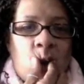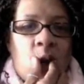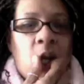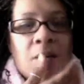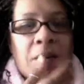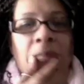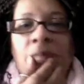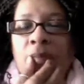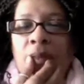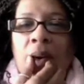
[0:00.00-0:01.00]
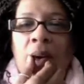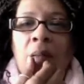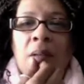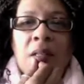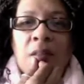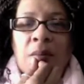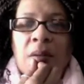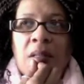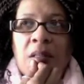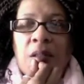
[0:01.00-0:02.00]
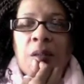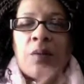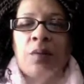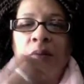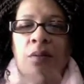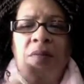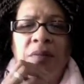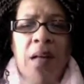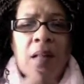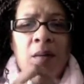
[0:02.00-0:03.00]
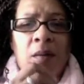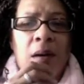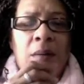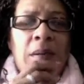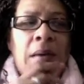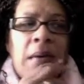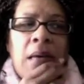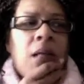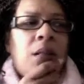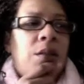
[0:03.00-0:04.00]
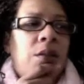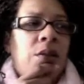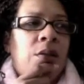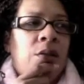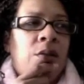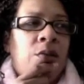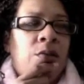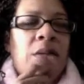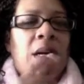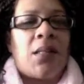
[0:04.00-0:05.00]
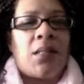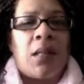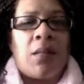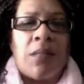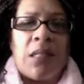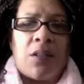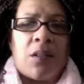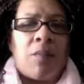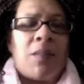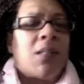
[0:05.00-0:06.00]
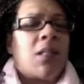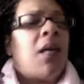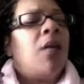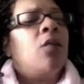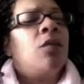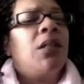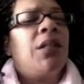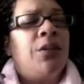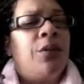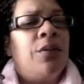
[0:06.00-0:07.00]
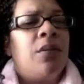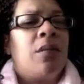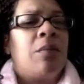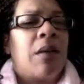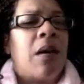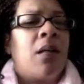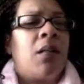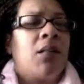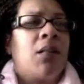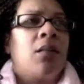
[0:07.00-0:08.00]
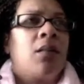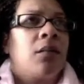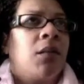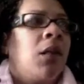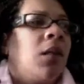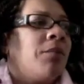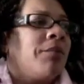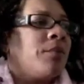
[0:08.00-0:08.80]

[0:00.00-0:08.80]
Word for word: Anyway, um, I just wanted to do a follow up to what I said initially because I had only used the product um,